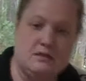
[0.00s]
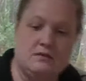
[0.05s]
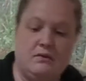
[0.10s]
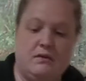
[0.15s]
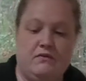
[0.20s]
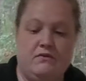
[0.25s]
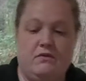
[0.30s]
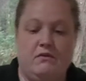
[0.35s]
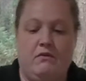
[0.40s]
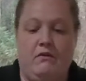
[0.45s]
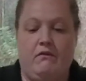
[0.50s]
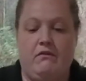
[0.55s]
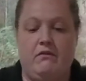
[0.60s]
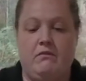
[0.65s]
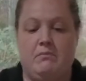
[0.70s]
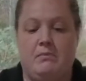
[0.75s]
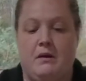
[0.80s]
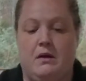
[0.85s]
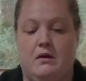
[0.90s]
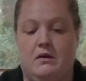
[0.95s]
So if you
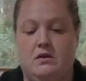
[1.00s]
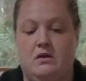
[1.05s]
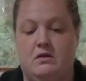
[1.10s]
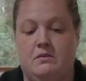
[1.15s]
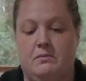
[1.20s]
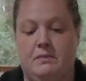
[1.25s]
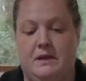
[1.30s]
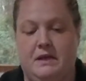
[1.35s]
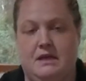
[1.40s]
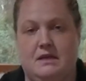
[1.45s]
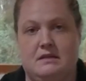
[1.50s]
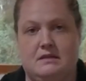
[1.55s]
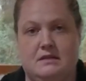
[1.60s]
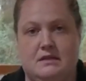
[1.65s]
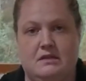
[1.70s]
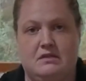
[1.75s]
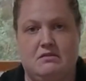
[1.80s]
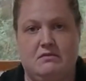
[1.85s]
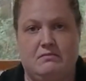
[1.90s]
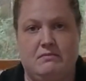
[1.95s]
ever bonk your piece
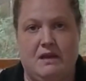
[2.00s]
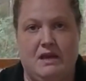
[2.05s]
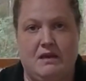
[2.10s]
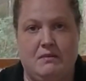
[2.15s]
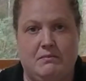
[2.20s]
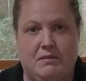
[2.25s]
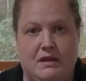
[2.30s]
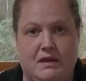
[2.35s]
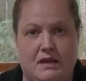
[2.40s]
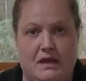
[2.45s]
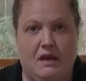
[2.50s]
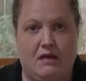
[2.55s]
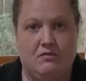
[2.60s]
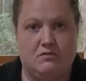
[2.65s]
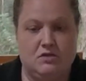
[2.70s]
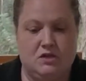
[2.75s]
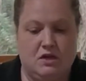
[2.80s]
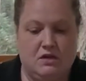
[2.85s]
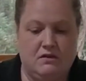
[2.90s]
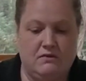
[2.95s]
and you make a big
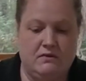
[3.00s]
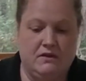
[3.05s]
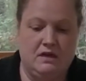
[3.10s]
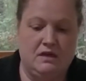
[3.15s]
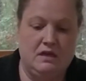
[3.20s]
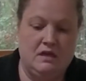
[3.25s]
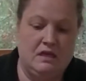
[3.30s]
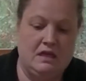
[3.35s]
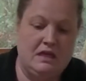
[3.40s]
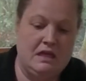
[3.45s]
gouge out of it, it